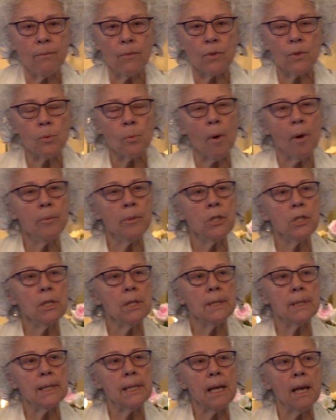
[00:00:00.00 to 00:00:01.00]

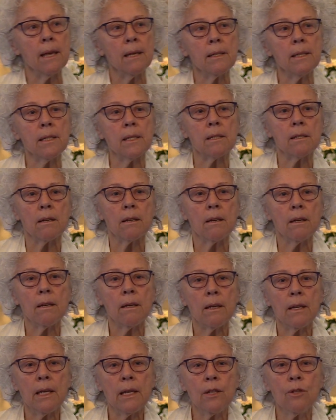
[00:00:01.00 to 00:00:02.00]
Swamiji says,
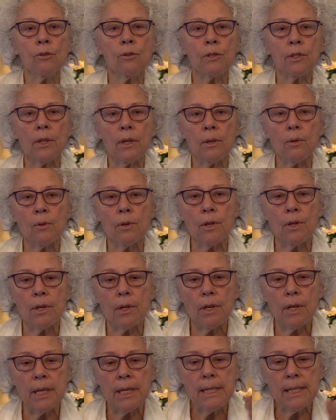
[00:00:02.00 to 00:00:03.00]
inner,
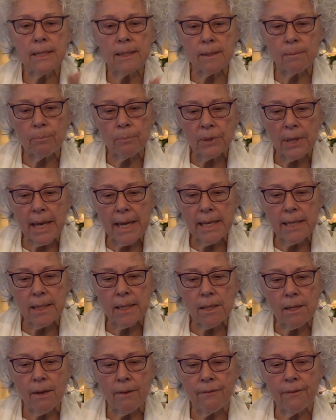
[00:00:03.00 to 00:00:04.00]
in a
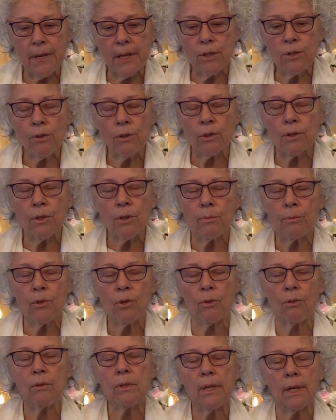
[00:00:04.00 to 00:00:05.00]
place of inner
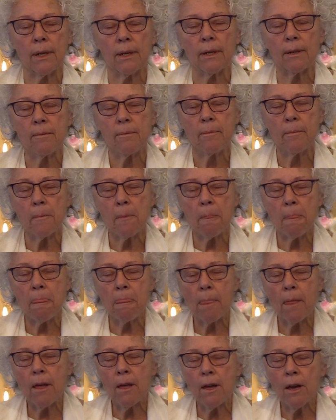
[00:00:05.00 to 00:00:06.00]
communion,
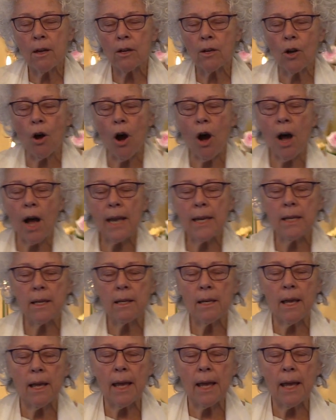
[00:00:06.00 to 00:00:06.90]
God